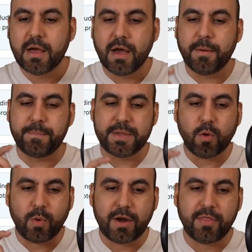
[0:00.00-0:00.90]
Uh, be
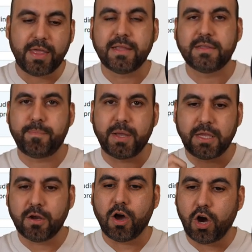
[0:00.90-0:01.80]
aware that
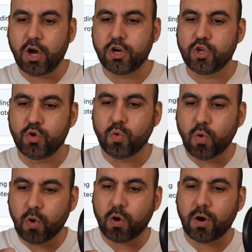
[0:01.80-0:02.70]
depending on
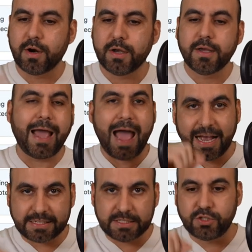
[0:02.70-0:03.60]
your
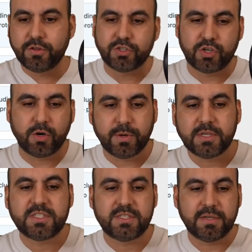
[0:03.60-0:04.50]
access to the
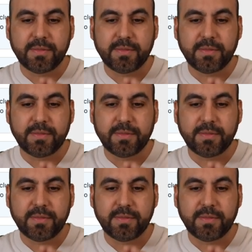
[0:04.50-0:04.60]
servers,